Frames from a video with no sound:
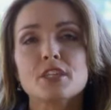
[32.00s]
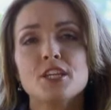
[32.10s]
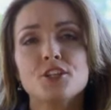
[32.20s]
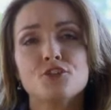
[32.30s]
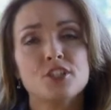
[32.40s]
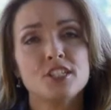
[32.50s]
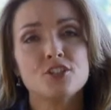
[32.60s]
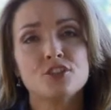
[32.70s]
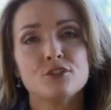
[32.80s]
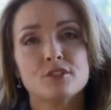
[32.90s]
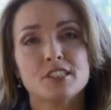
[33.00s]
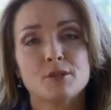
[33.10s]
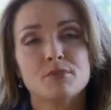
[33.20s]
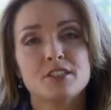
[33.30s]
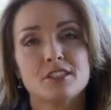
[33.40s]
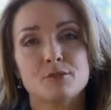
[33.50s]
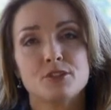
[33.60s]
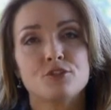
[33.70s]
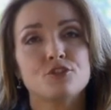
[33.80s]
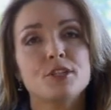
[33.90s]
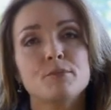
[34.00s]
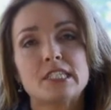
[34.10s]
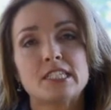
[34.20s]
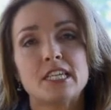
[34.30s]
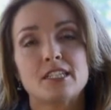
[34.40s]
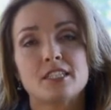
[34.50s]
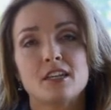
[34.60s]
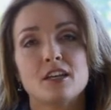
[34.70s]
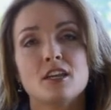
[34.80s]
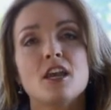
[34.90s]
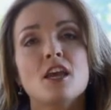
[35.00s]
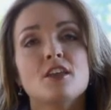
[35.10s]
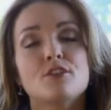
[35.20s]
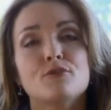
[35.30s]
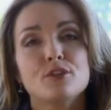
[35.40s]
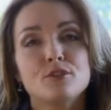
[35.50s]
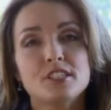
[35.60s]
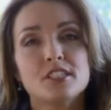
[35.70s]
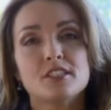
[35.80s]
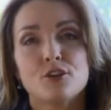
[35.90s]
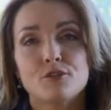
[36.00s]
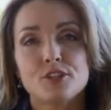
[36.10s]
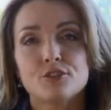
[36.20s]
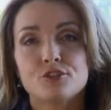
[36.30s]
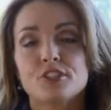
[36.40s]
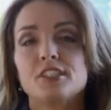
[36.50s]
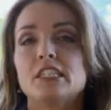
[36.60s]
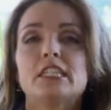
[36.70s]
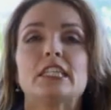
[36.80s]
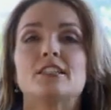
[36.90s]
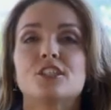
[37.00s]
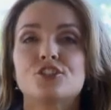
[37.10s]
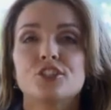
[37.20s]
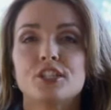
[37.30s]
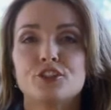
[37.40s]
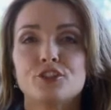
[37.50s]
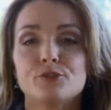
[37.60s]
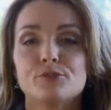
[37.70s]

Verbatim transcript: In a traditional substance abuse treatment center, the focus is only on treating the addiction issue.